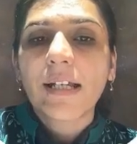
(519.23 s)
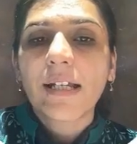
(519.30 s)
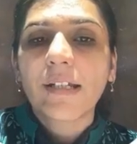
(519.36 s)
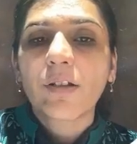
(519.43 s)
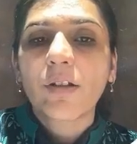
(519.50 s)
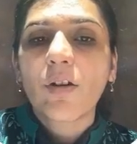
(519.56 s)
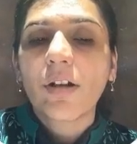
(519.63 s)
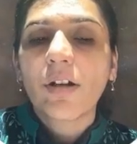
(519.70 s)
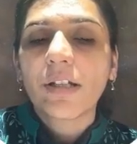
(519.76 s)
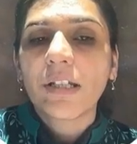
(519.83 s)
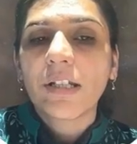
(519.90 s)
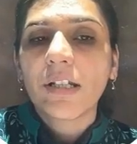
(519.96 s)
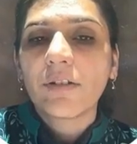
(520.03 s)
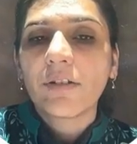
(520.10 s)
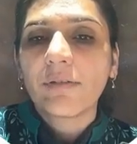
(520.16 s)
and
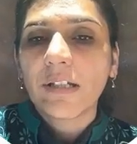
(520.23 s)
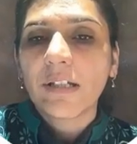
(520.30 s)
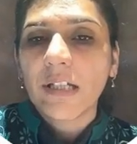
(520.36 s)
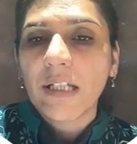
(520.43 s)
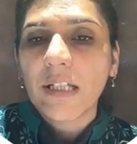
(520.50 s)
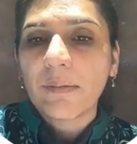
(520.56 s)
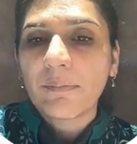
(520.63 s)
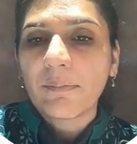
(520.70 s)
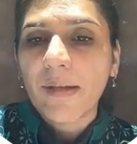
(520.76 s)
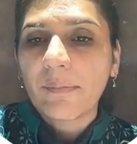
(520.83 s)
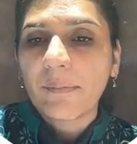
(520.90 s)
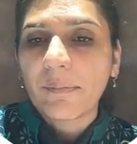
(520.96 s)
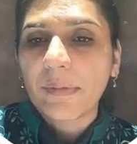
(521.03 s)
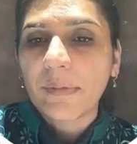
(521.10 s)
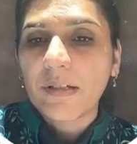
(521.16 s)
coordinate with team
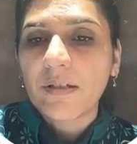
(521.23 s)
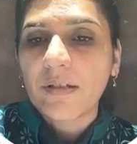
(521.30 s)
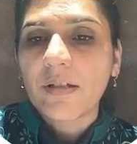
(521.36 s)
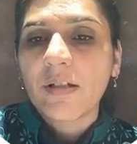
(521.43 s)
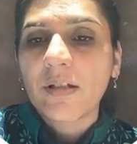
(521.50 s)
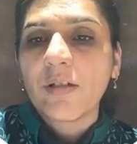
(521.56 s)
members.